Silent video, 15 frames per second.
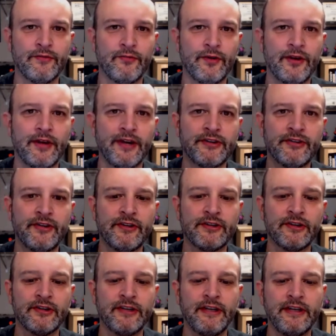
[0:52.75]
Well, I started
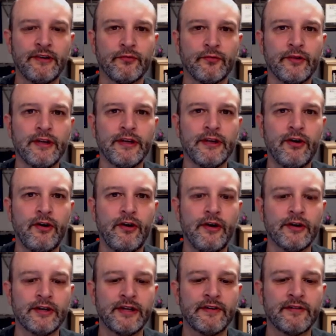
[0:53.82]
cleaning really
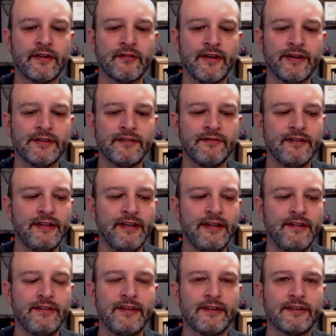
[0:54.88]
hard, kind of aggressively,
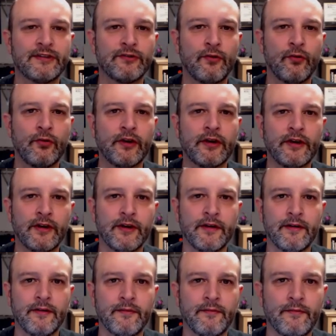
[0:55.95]
this orca
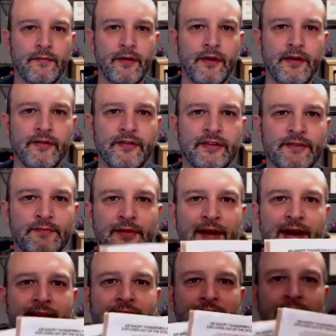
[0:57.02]
part, this
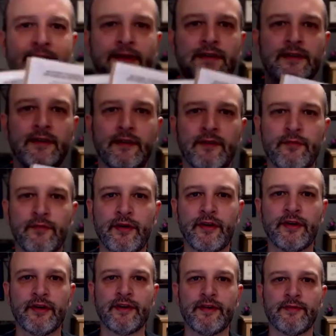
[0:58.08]
black
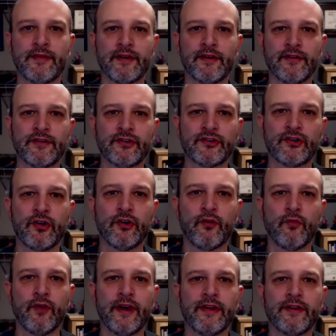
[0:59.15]
part in the middle to show
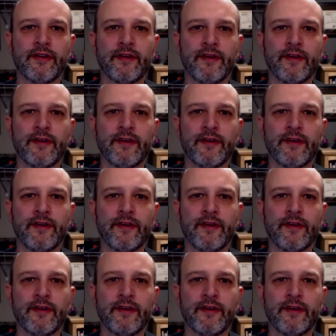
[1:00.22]
what